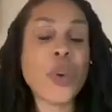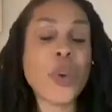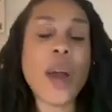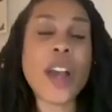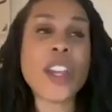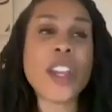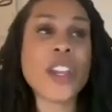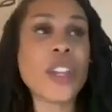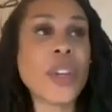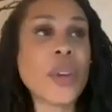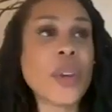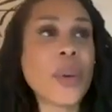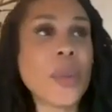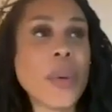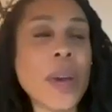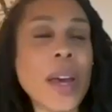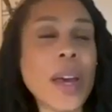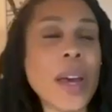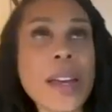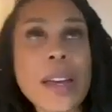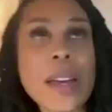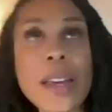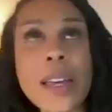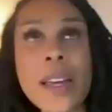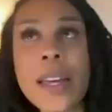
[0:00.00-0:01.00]
So,
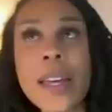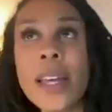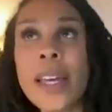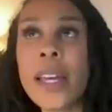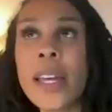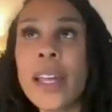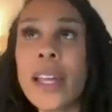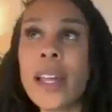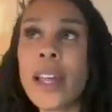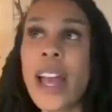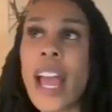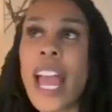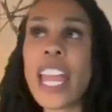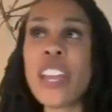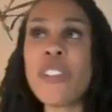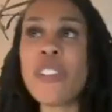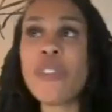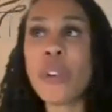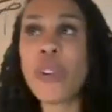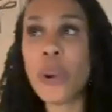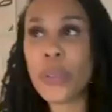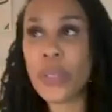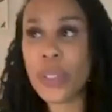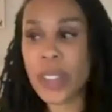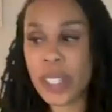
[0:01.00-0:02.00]
I
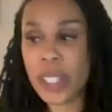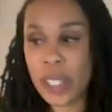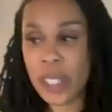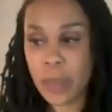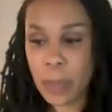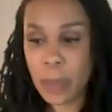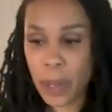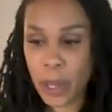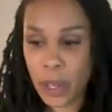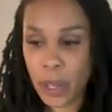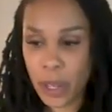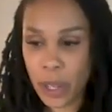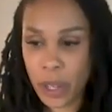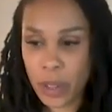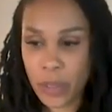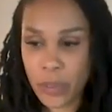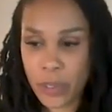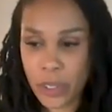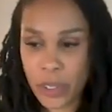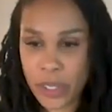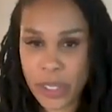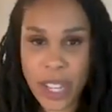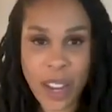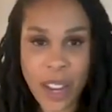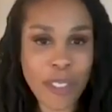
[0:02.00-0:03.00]
wrote this book
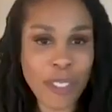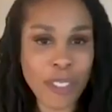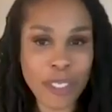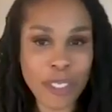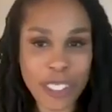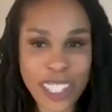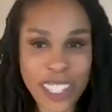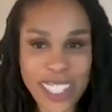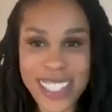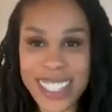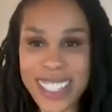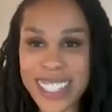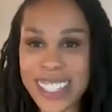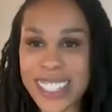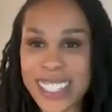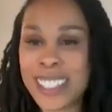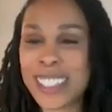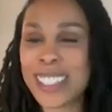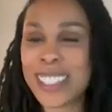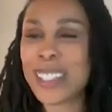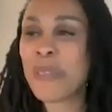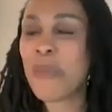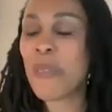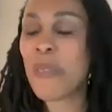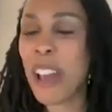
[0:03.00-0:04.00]
for several
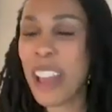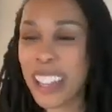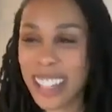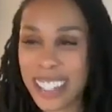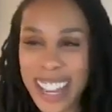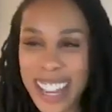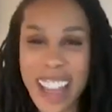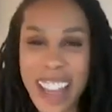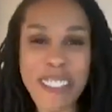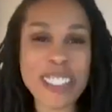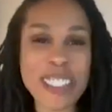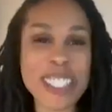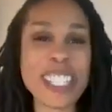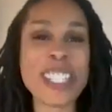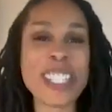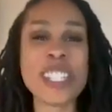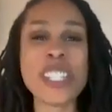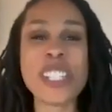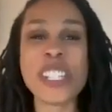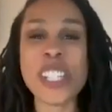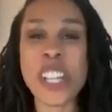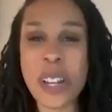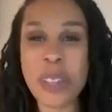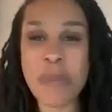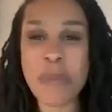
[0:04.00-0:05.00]
reasons. One, obviously, to
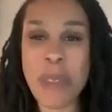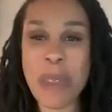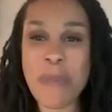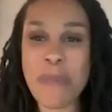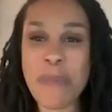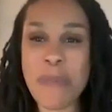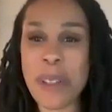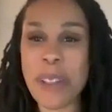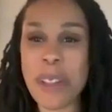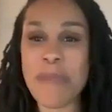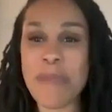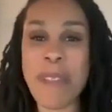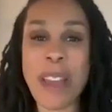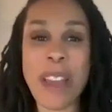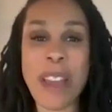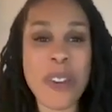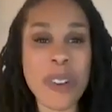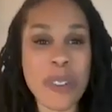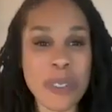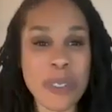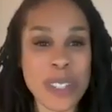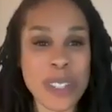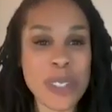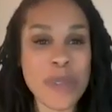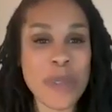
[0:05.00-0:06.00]
share with people my
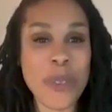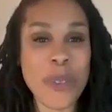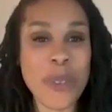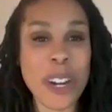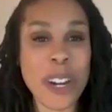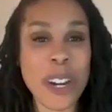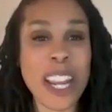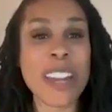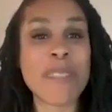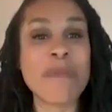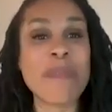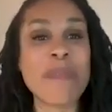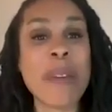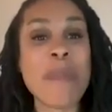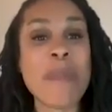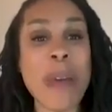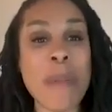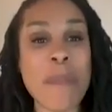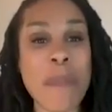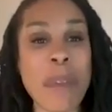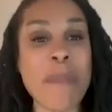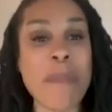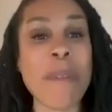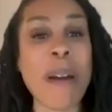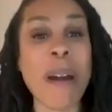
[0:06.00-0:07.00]
own story and
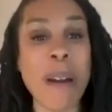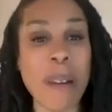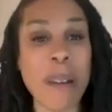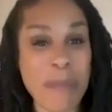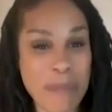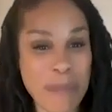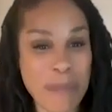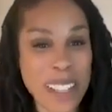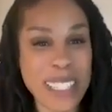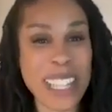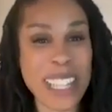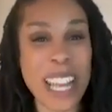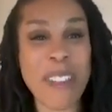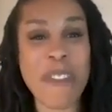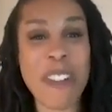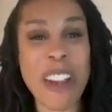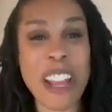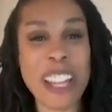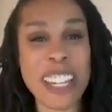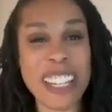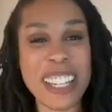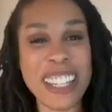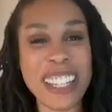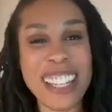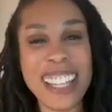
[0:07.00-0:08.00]
about my mom,
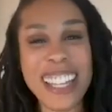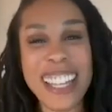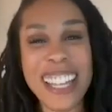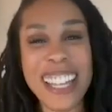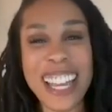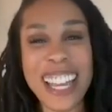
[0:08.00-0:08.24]
because